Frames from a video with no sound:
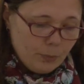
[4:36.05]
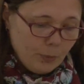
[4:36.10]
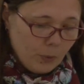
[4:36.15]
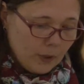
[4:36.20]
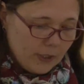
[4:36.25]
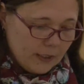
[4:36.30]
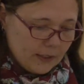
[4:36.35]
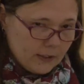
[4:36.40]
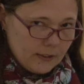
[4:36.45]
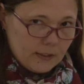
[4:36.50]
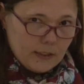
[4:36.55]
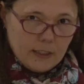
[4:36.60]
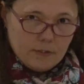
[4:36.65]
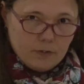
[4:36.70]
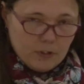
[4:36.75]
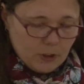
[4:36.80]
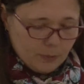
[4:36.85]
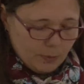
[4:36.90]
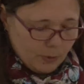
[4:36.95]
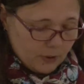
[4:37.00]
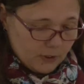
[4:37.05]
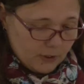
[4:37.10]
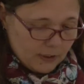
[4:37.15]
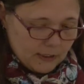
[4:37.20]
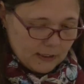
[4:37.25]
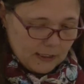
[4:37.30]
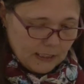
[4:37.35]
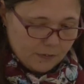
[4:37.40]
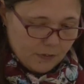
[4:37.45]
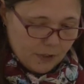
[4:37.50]
points in response to
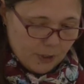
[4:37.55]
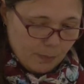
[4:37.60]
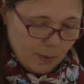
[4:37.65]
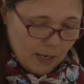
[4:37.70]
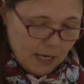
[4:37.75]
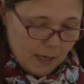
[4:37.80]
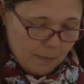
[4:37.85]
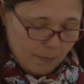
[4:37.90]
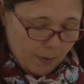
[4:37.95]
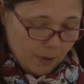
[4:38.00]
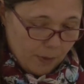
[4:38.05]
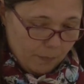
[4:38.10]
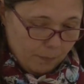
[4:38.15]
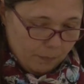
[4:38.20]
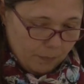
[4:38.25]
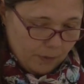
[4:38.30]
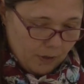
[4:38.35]
Stephen's paper.